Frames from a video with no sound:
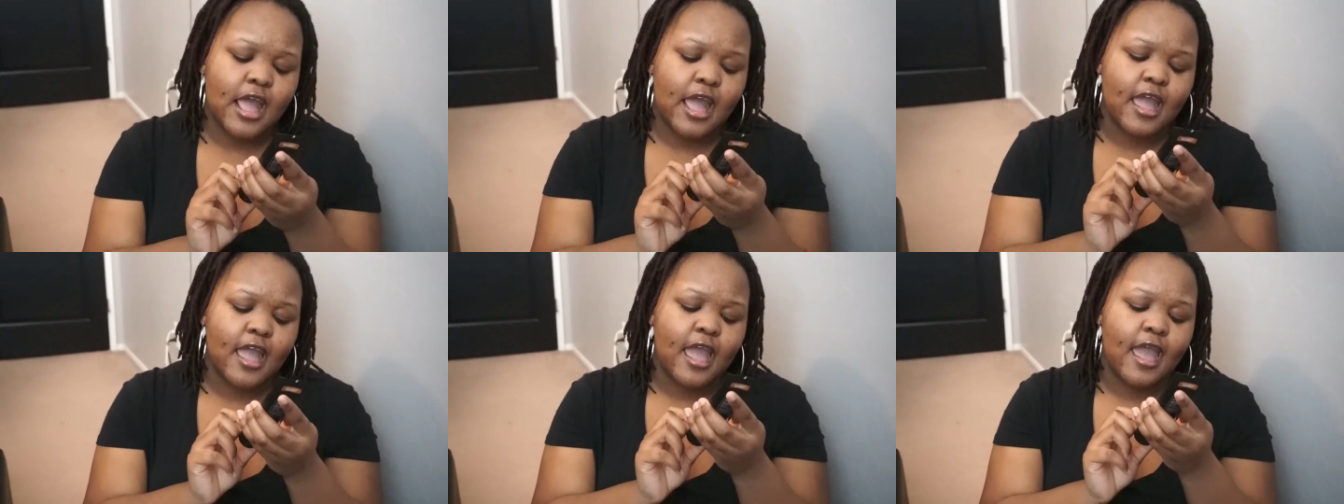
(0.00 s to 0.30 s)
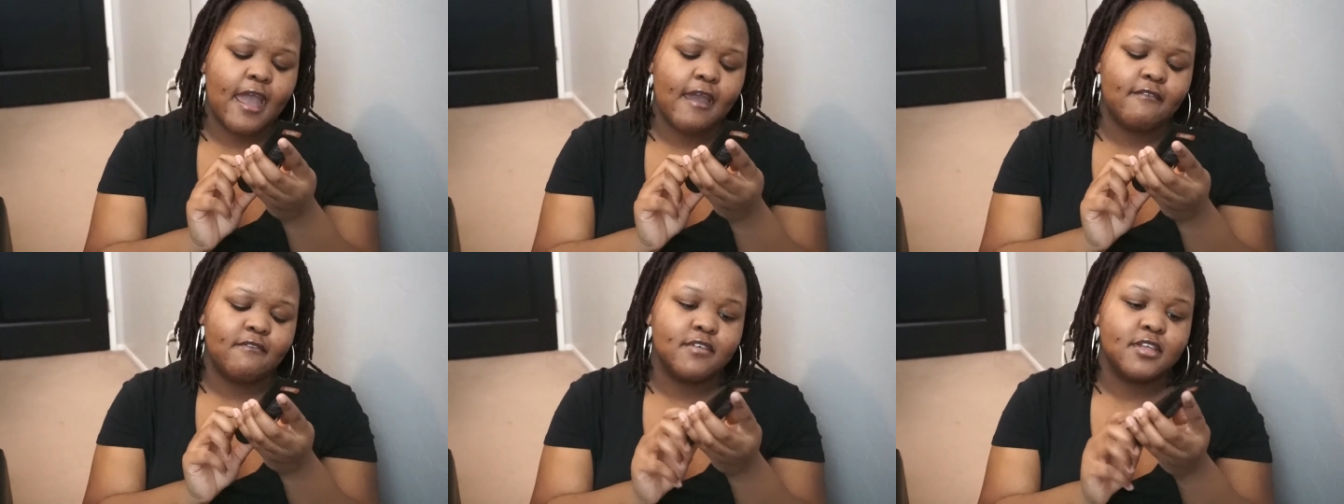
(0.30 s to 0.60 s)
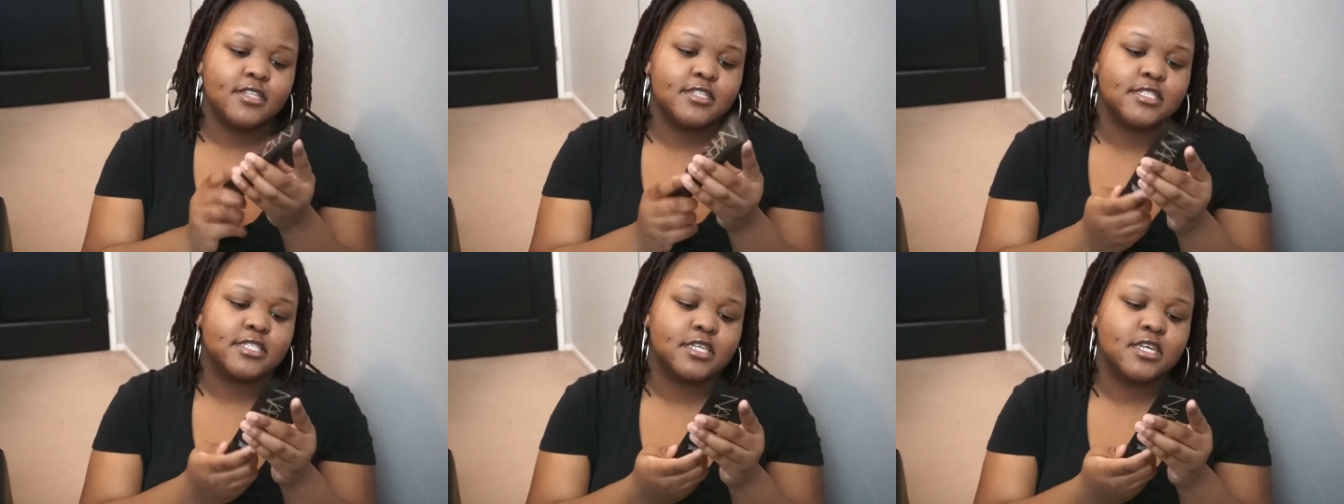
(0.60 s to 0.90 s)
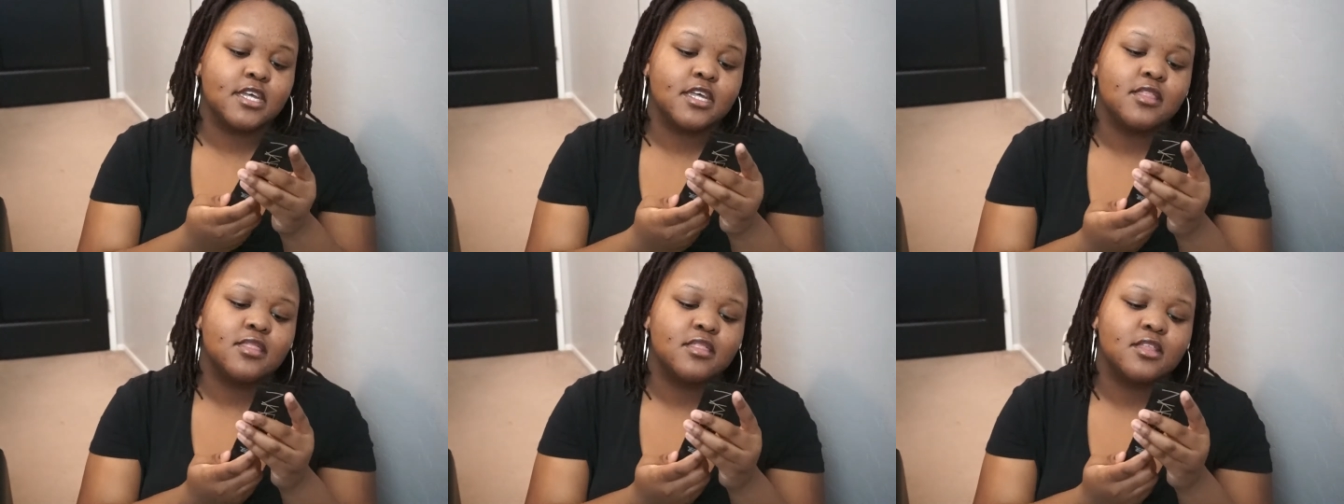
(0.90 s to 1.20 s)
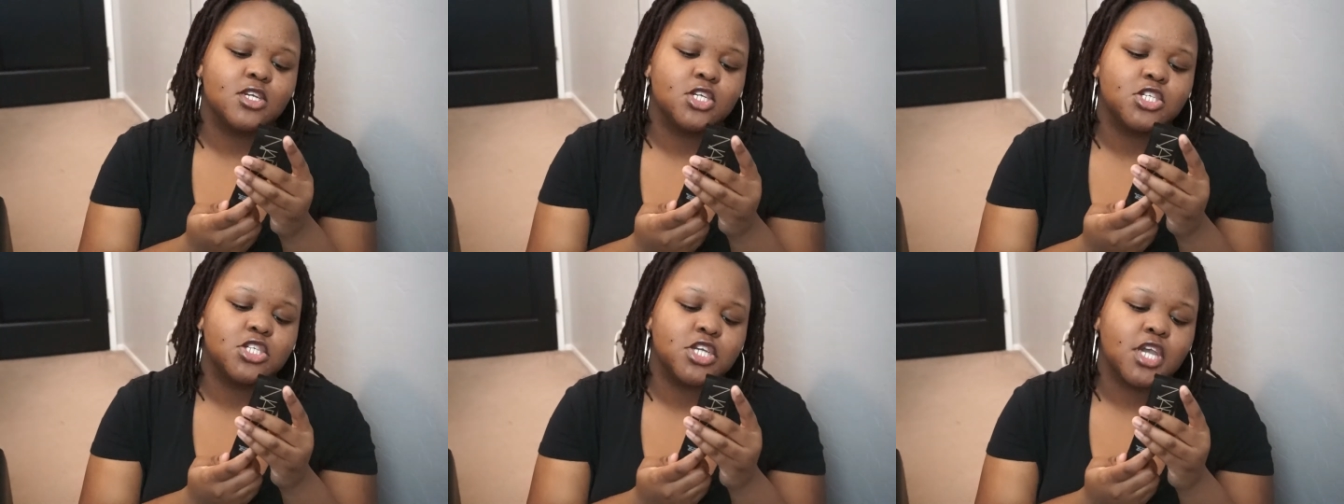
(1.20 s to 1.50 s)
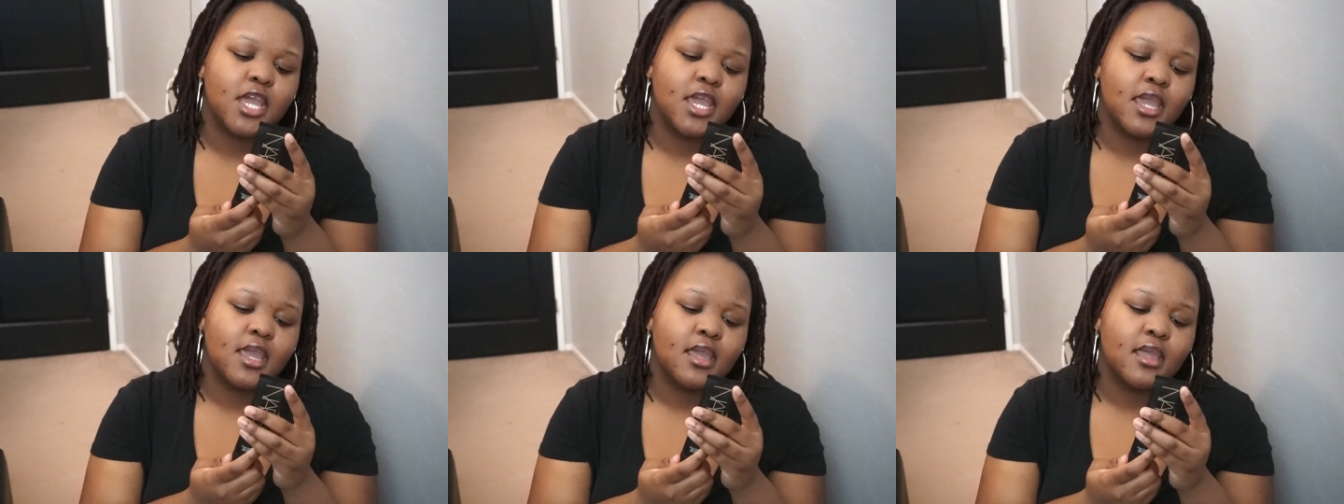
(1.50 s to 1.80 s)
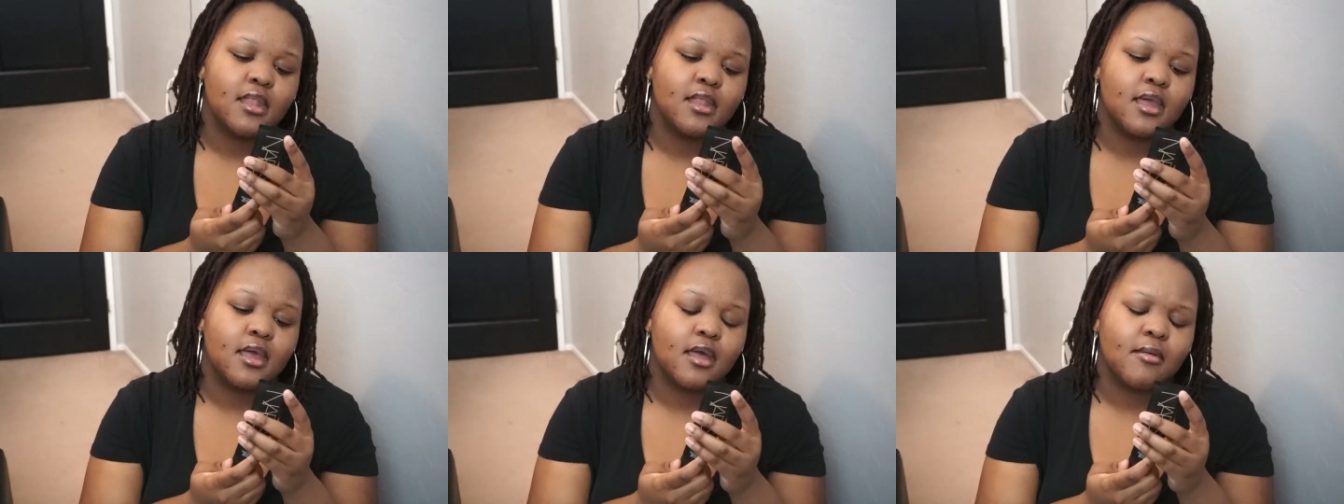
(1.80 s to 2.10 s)
I have it in the
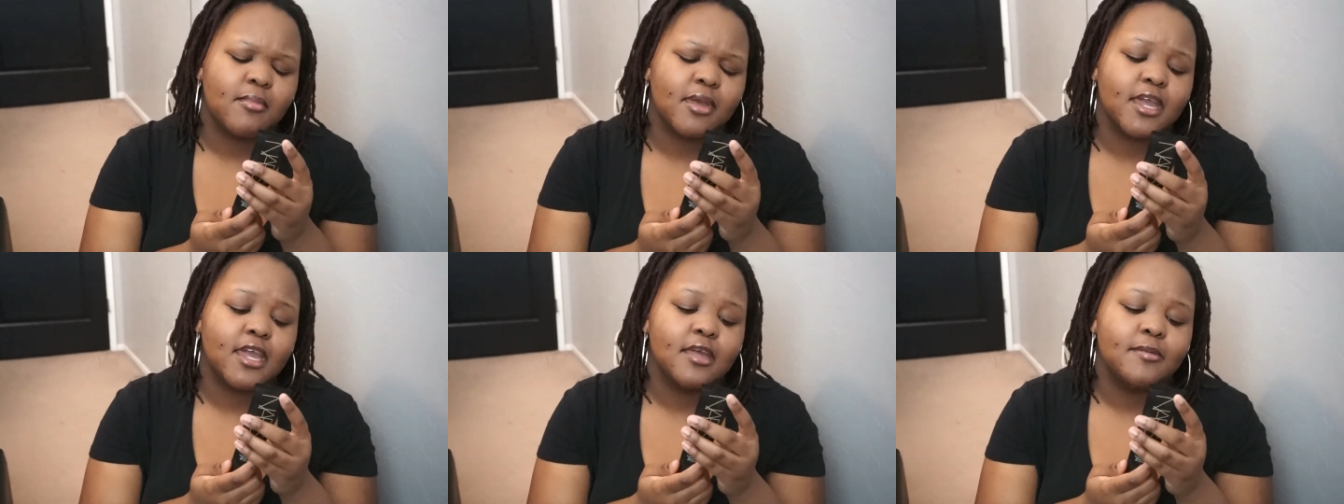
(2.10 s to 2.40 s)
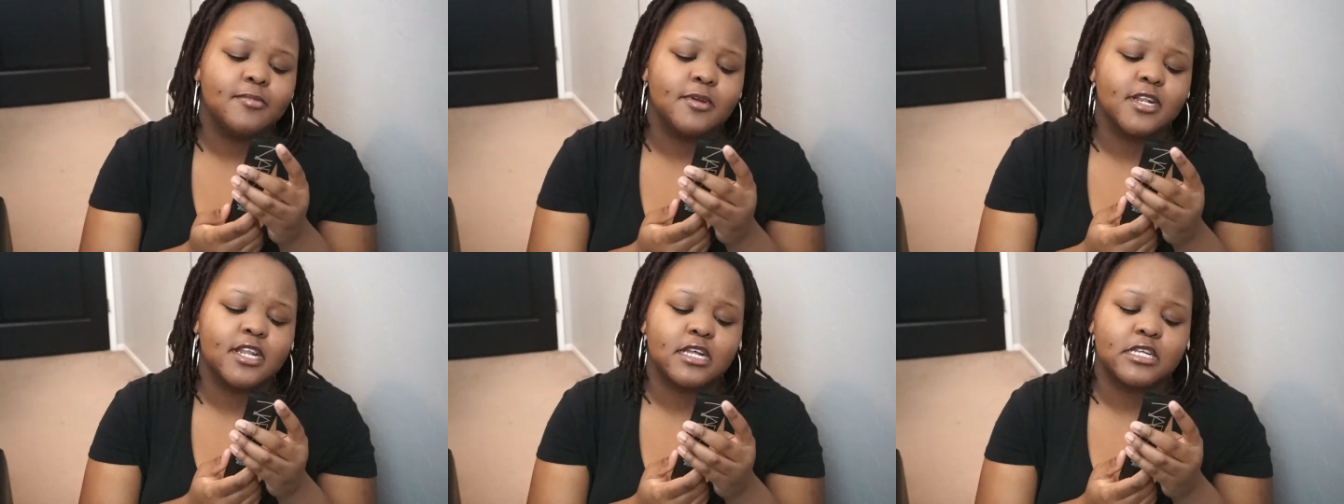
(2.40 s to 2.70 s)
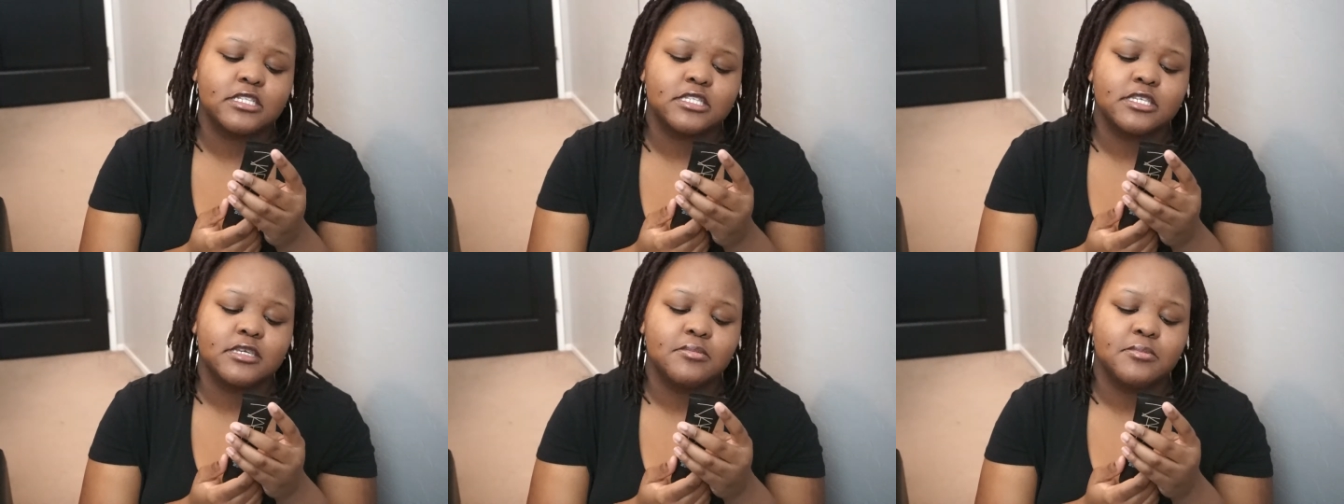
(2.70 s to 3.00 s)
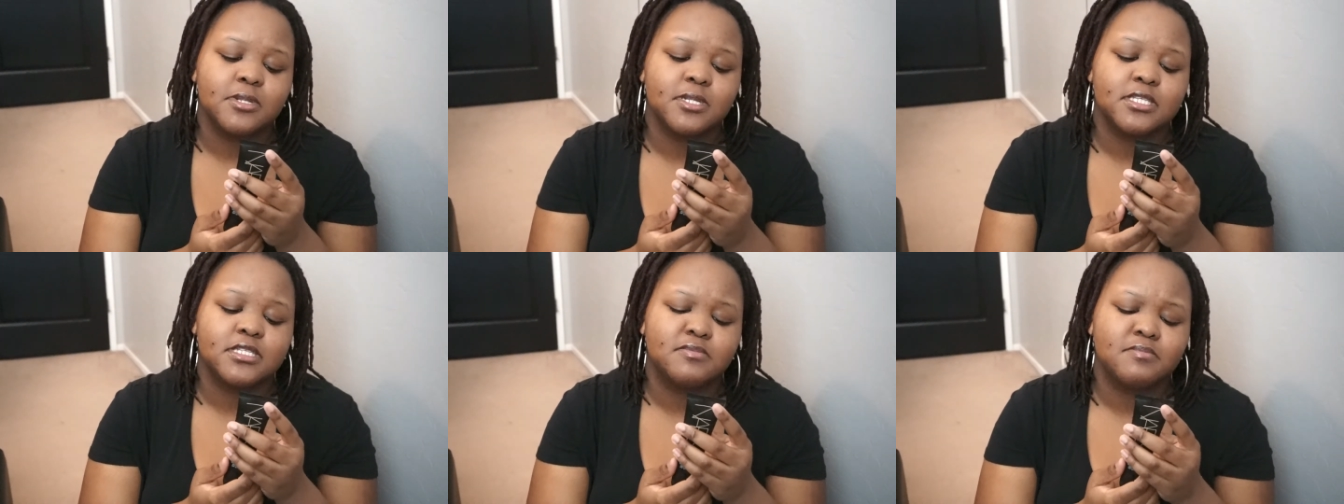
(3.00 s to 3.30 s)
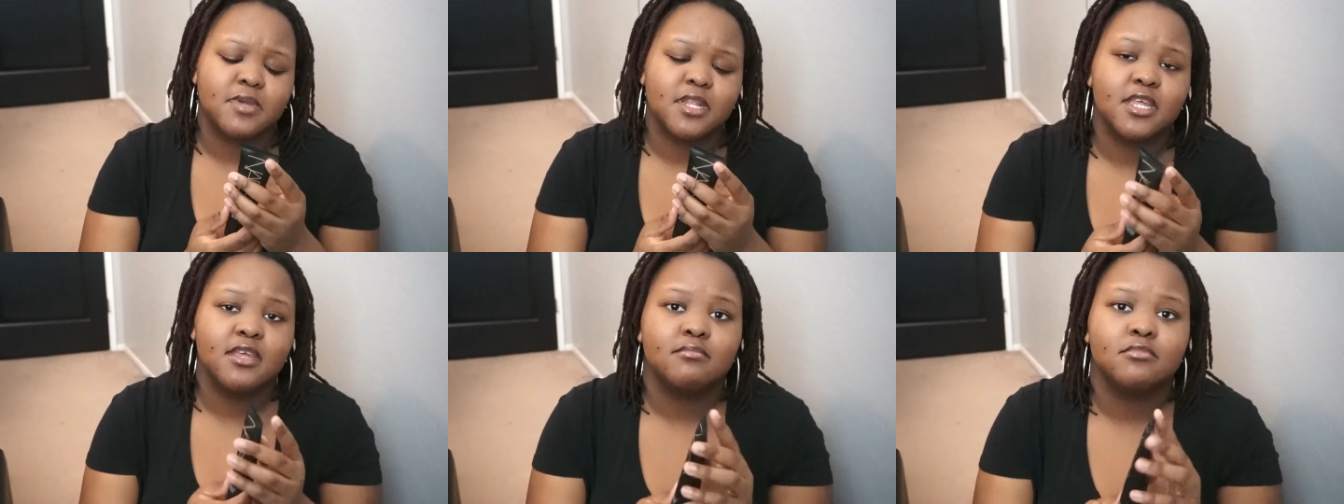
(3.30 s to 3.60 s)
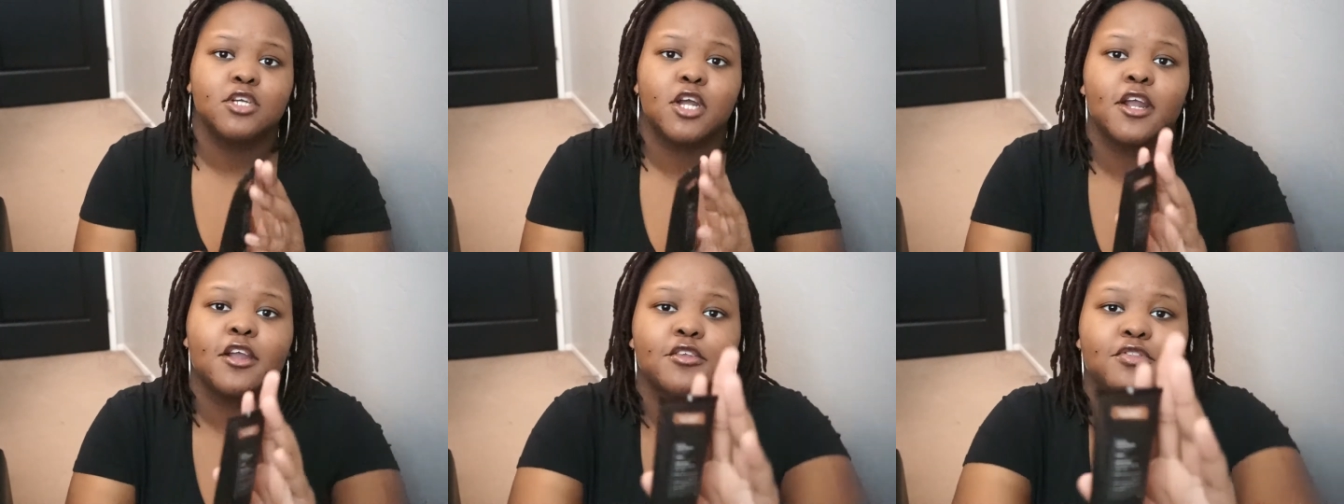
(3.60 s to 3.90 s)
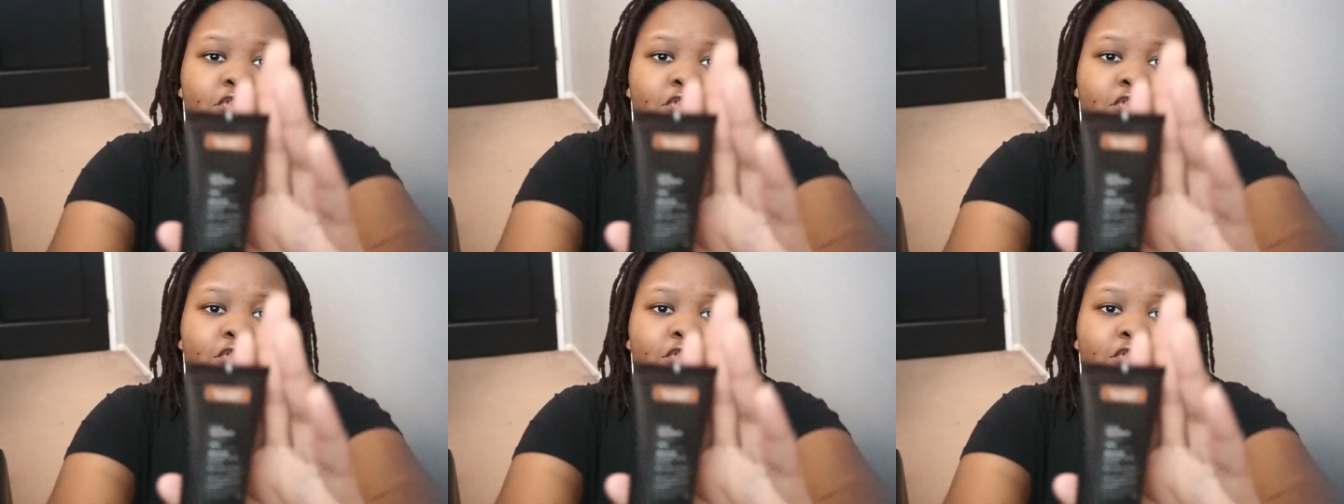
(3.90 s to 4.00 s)
shade, I can't pronounce it, but it's medium dark